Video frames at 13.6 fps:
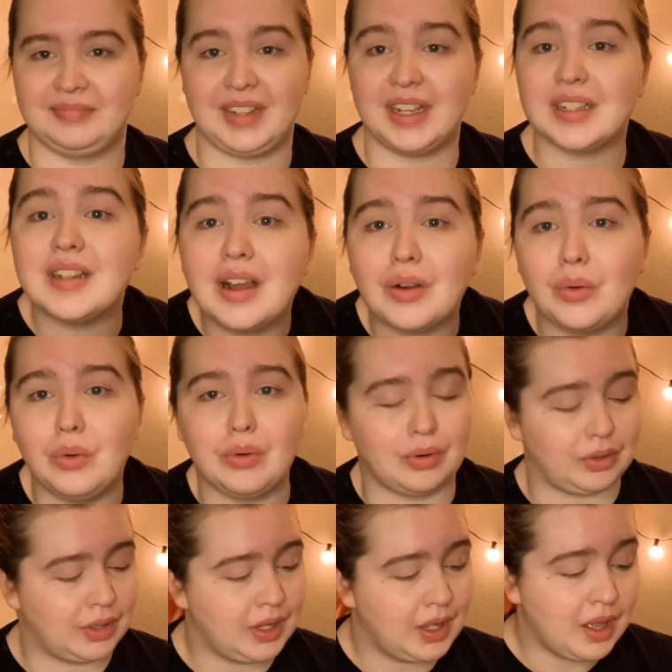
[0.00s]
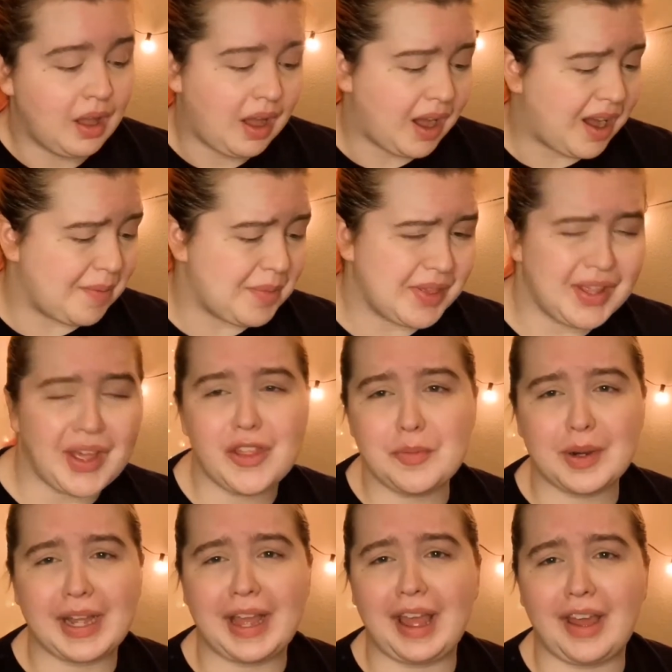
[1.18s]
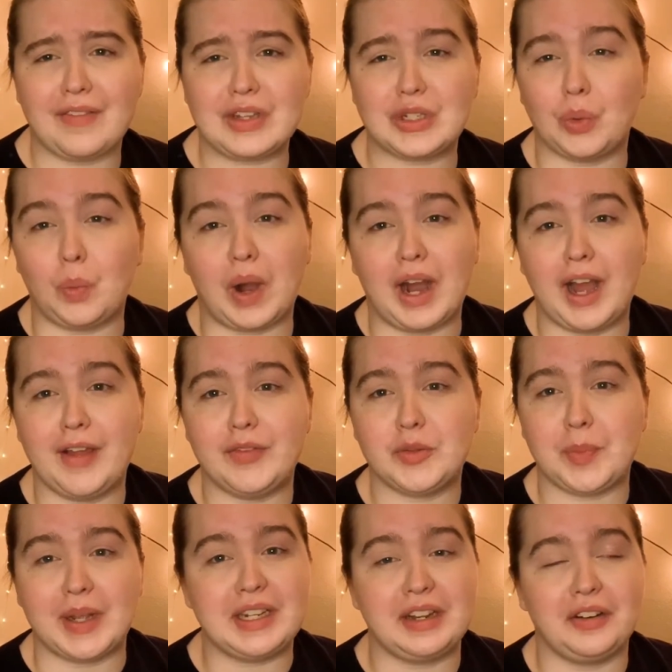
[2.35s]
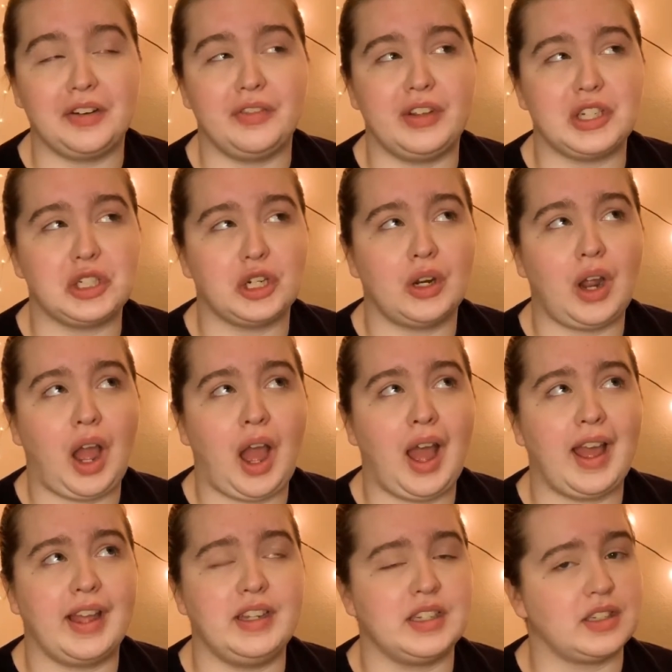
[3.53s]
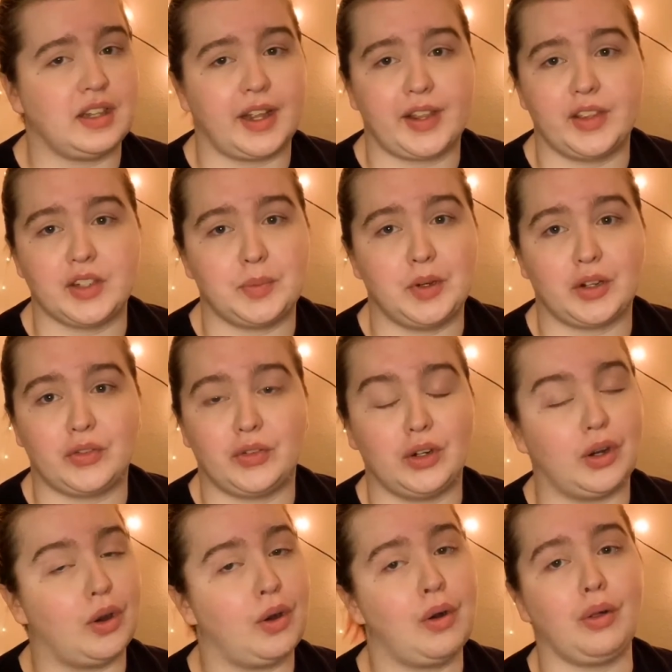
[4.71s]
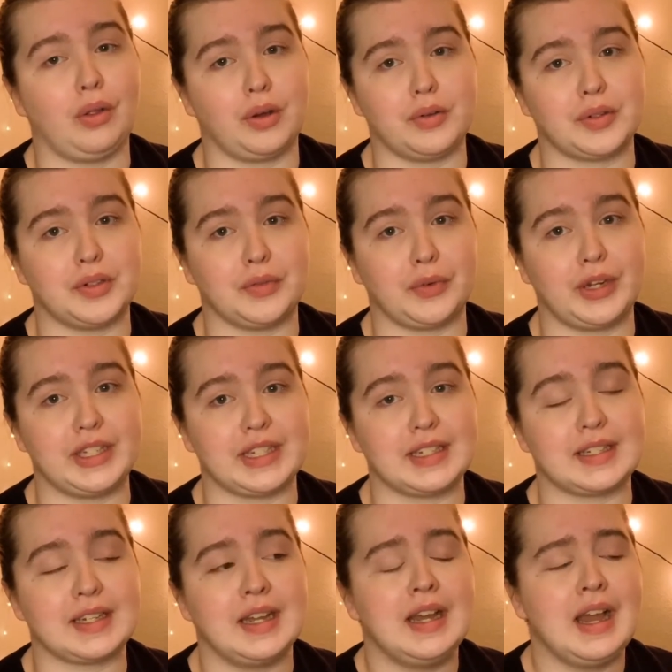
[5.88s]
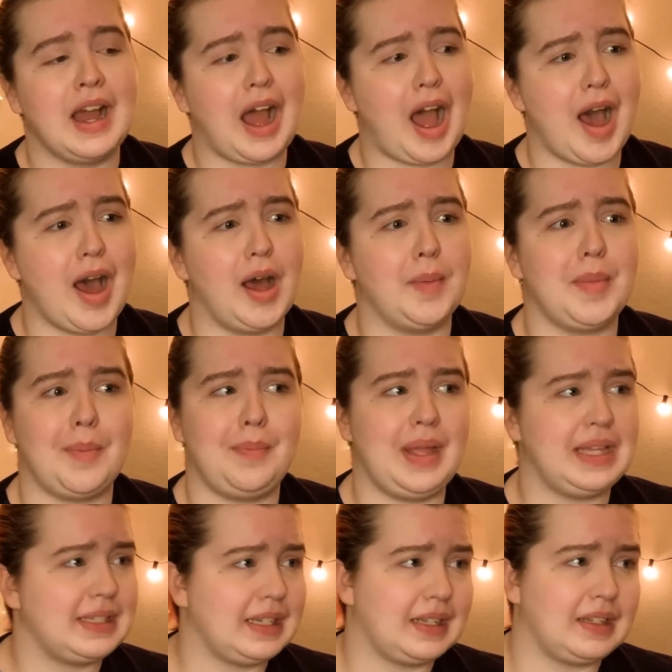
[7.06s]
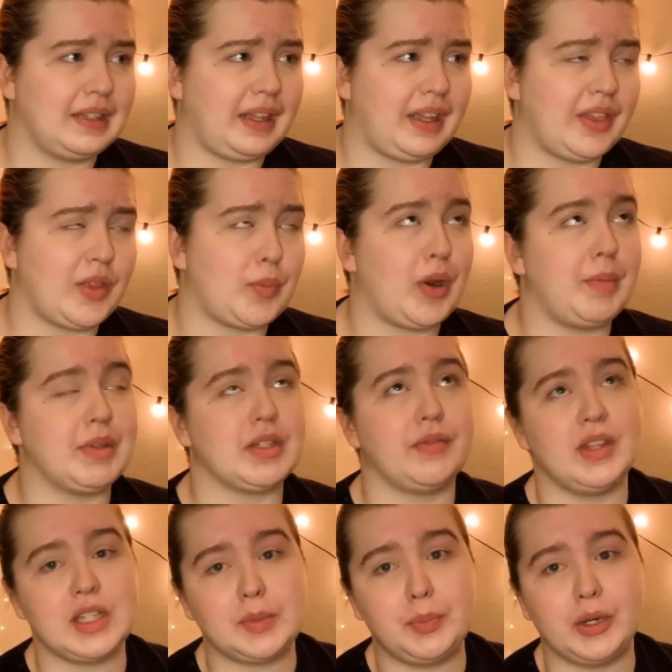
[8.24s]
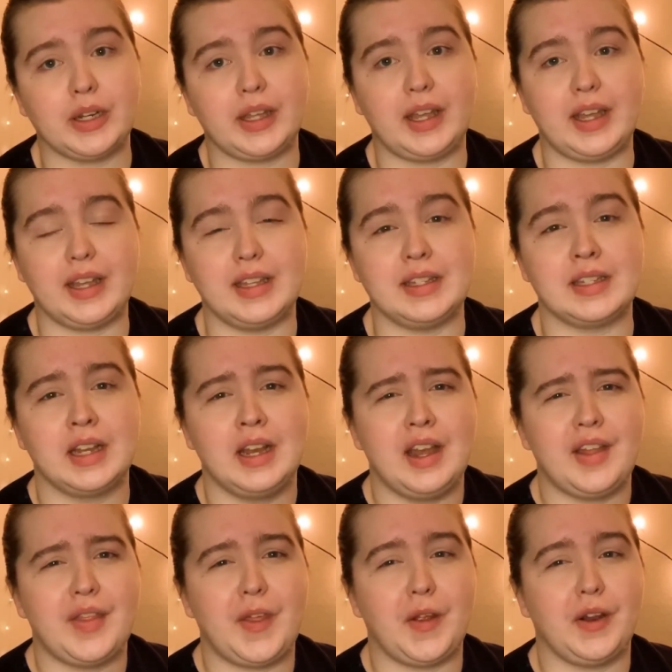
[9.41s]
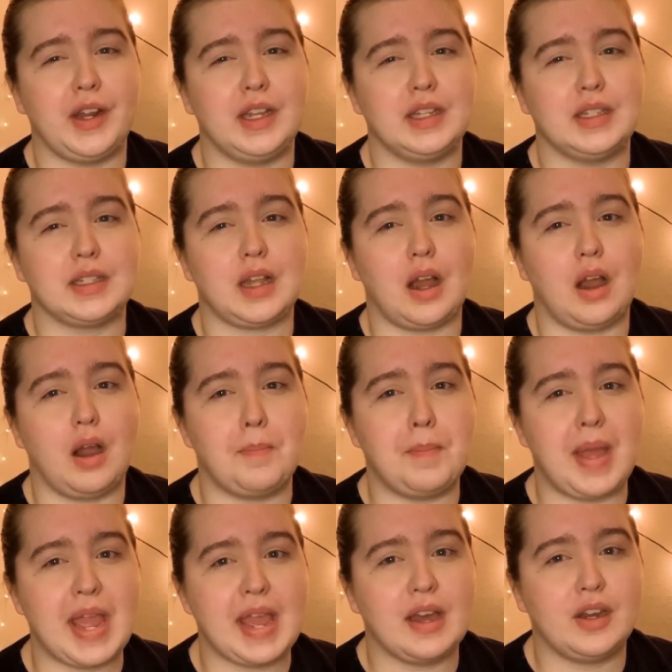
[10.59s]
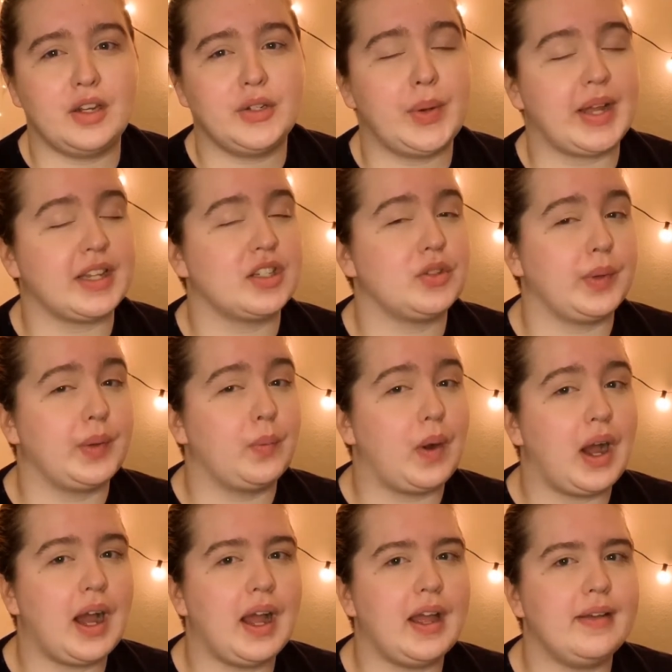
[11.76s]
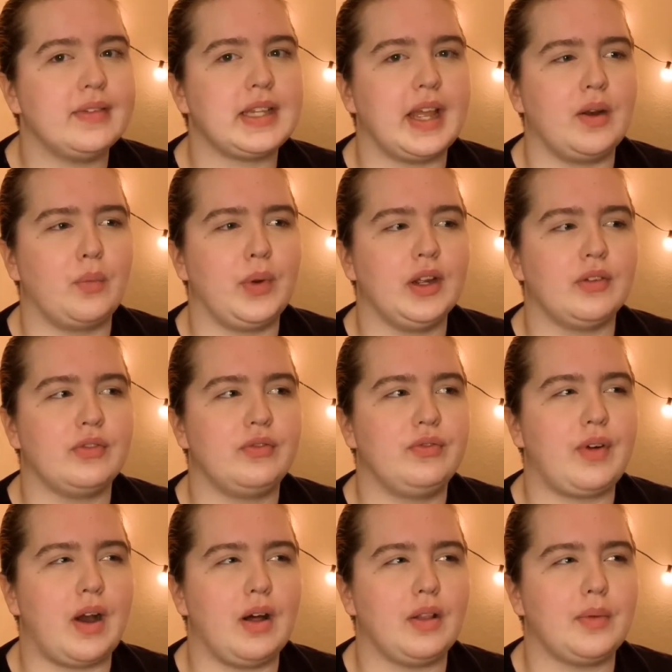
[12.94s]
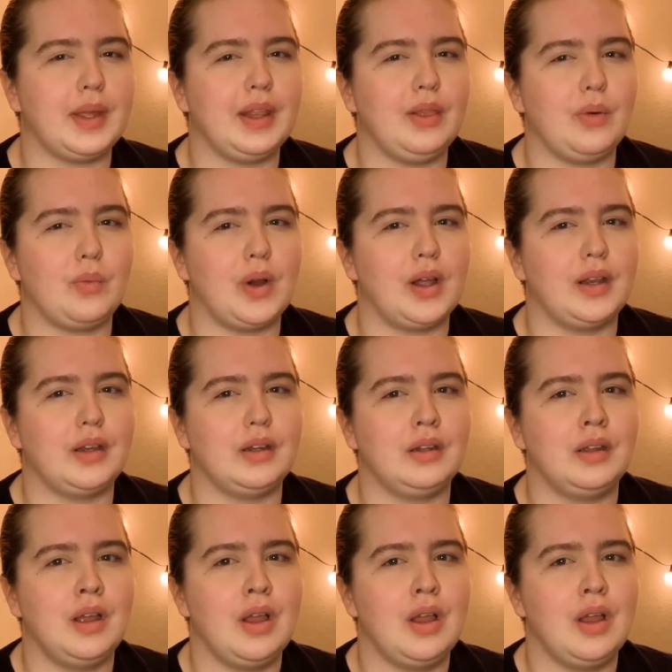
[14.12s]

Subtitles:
it's not cool. The other book I have is The Wives by Tarryn Fisher. I dislike this book for a whole host of reasons. Basically, the premise of this book is there is a man who has 3 wives, and we are following the one